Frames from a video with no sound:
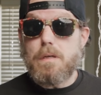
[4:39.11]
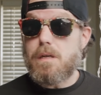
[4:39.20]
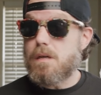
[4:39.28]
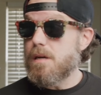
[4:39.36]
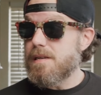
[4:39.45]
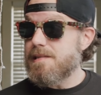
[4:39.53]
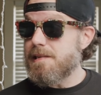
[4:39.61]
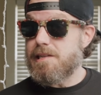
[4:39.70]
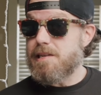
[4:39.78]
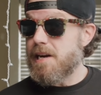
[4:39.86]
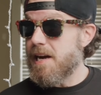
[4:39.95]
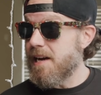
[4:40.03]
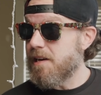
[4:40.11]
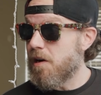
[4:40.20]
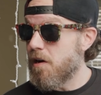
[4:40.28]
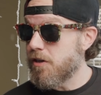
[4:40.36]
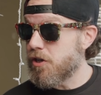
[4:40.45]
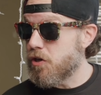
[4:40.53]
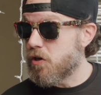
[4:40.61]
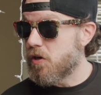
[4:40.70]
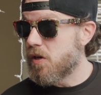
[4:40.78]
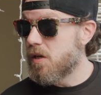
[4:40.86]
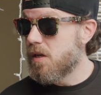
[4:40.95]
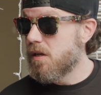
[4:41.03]
Because he's a
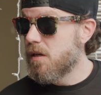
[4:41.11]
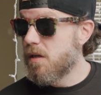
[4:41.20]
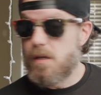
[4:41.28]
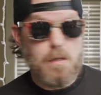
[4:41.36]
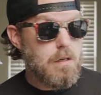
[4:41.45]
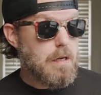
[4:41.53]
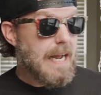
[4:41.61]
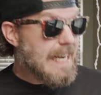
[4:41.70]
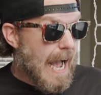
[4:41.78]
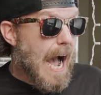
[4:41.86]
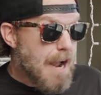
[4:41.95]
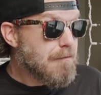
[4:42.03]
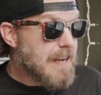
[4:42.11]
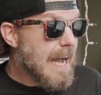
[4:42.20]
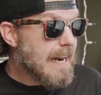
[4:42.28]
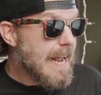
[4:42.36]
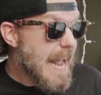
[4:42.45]
headhunter. And I've got a